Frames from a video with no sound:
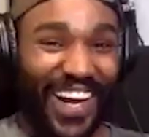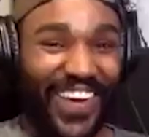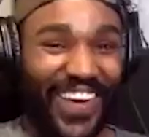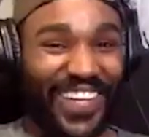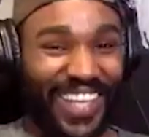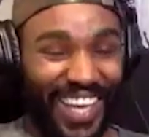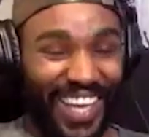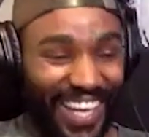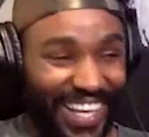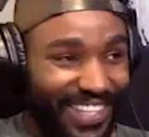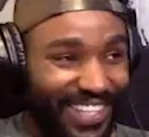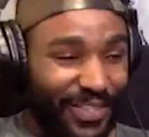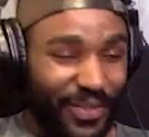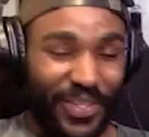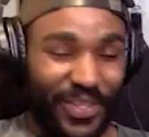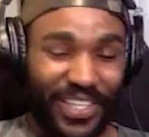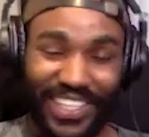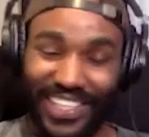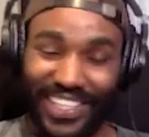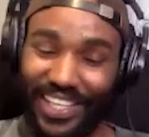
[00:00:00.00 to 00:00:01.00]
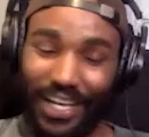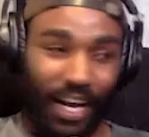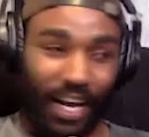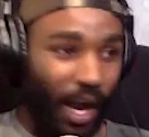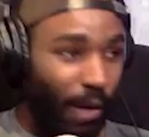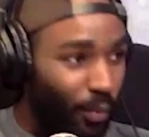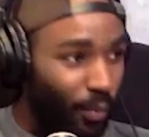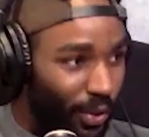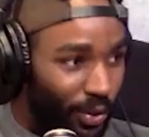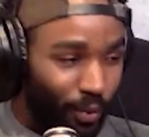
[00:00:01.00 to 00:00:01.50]
Okay. Dude,
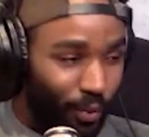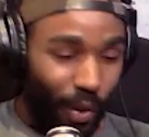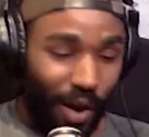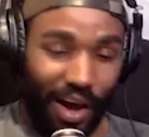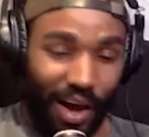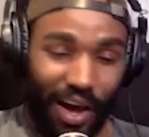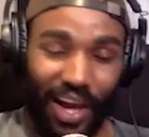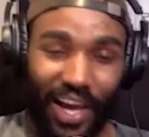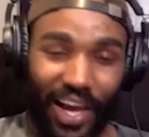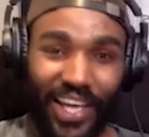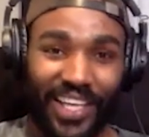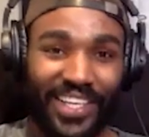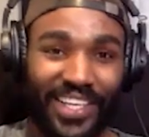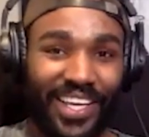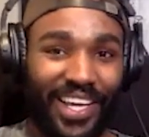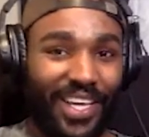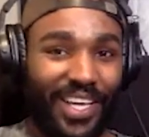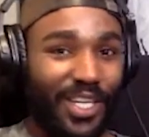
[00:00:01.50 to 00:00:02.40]
come with wine.